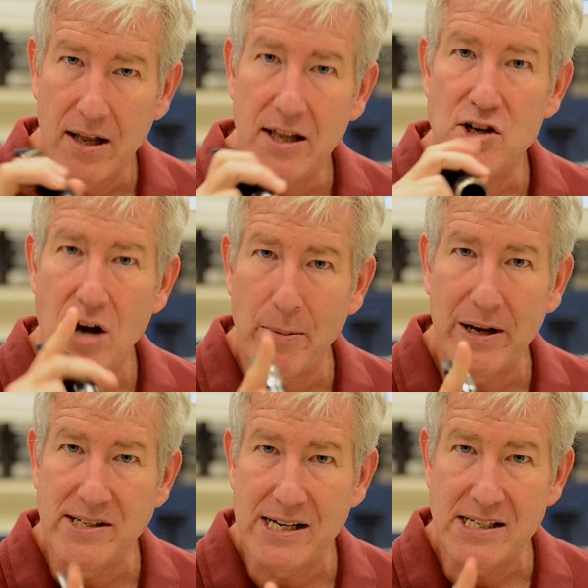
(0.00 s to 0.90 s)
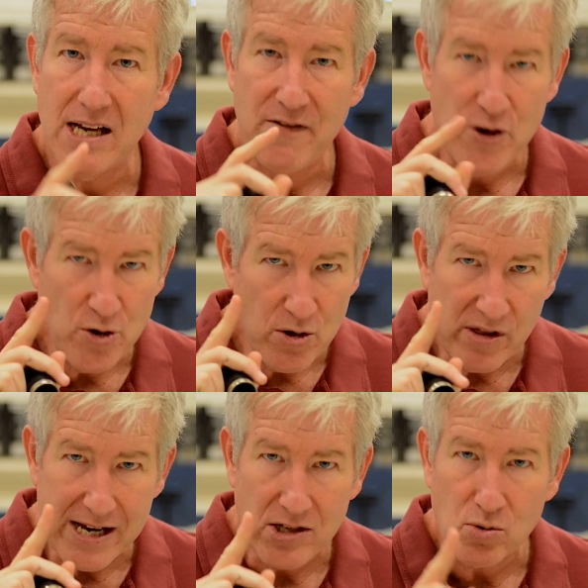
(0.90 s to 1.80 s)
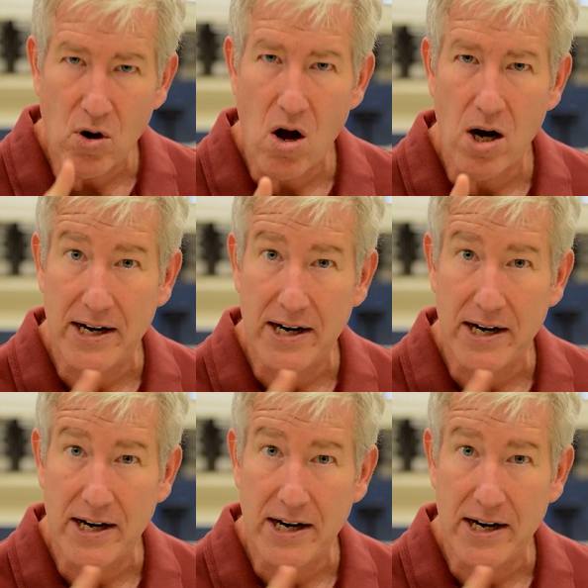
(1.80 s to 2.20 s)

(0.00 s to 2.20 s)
The trouble is this, if you do things wrong,